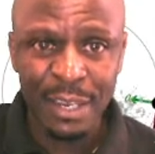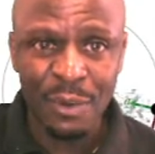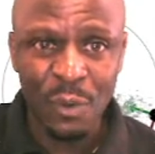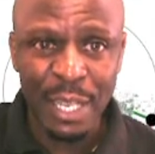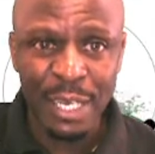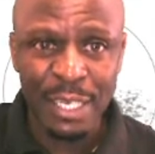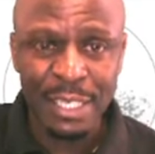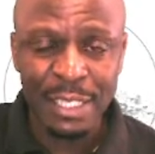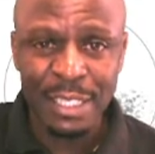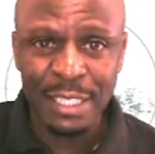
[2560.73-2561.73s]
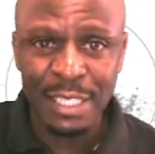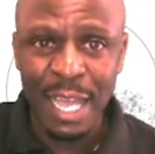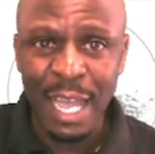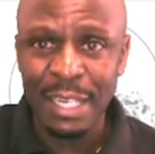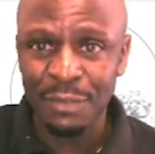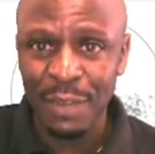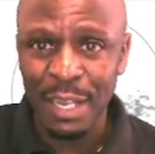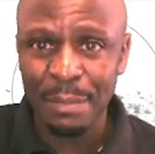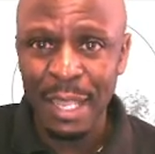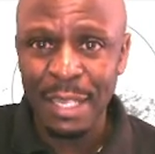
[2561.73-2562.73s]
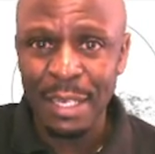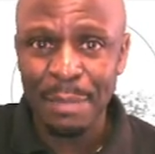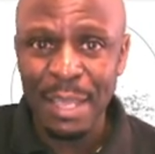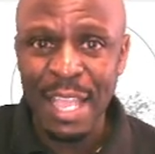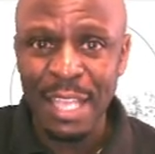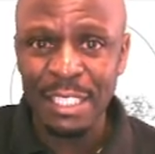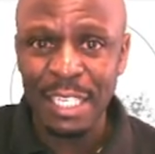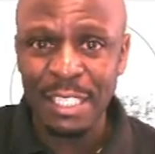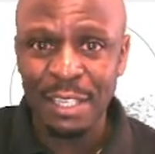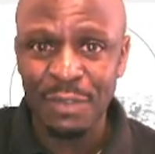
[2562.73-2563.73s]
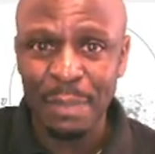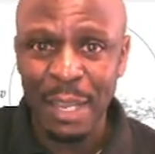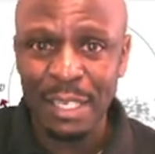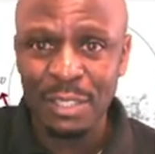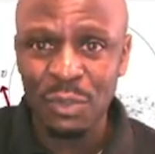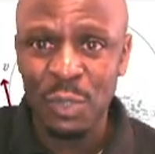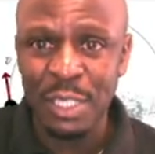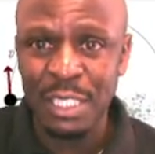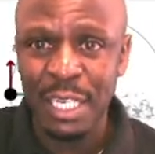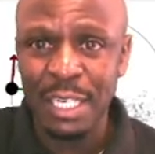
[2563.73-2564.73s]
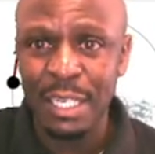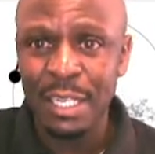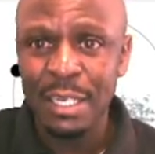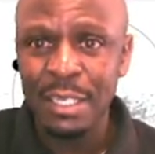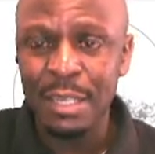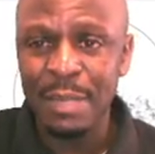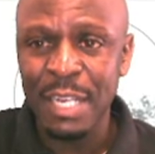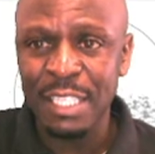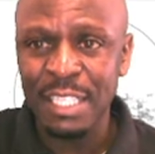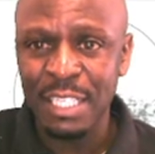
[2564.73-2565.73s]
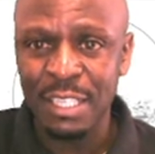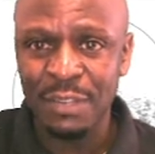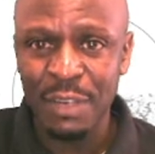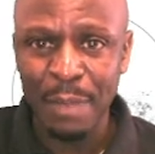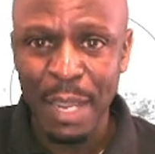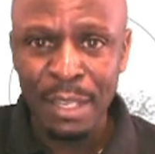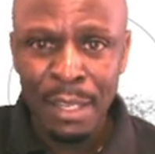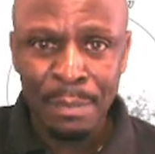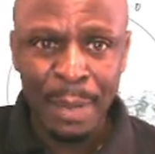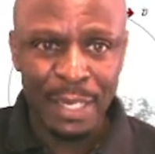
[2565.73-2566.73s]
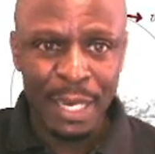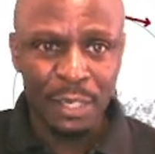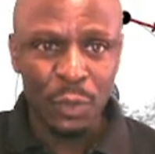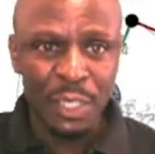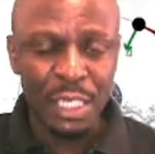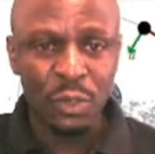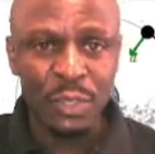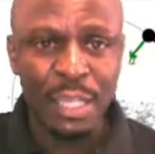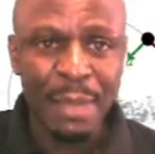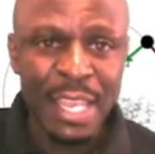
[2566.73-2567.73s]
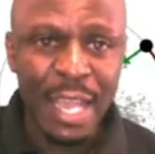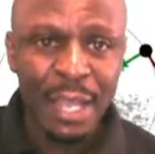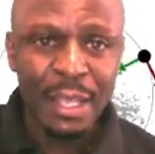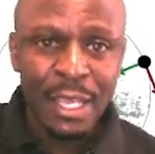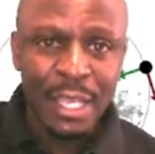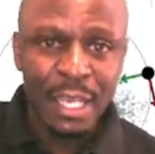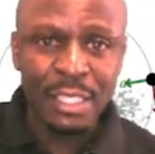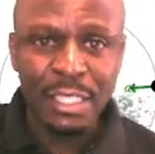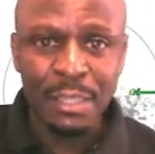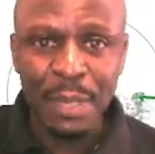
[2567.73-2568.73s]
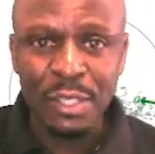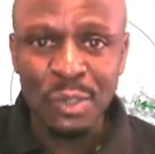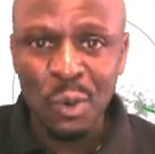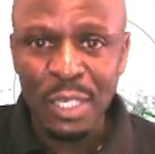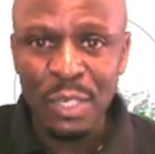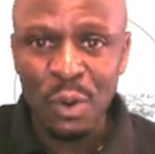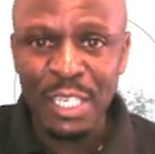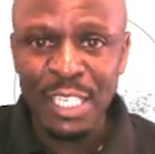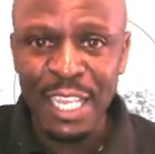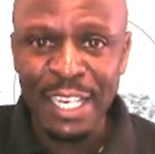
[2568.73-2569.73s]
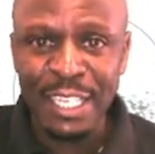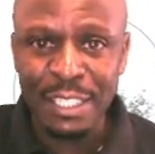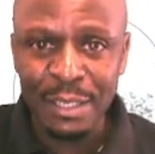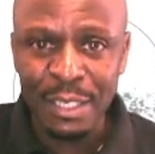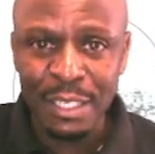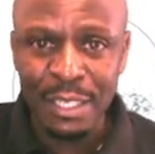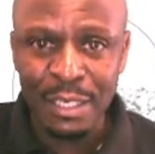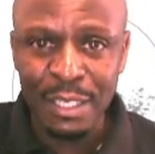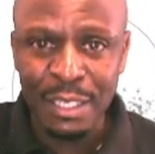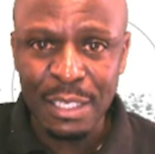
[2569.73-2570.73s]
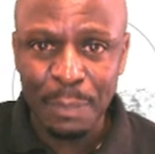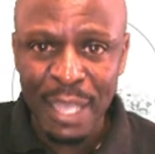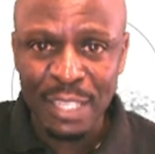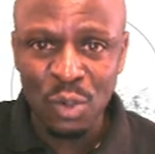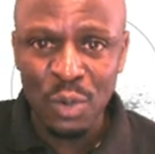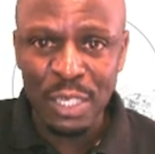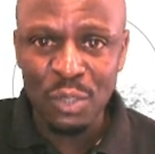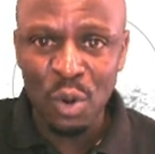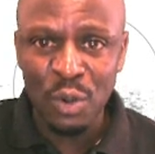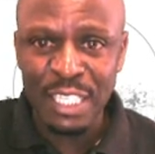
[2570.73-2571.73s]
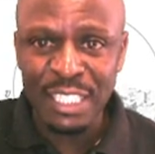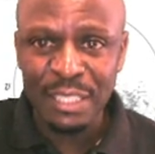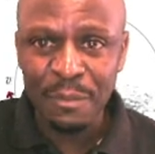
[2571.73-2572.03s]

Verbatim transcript: where these are defined by the major is just given by this equation and the, the minor is just given by by that equation those the major axis depends only on the energy it de depends only on the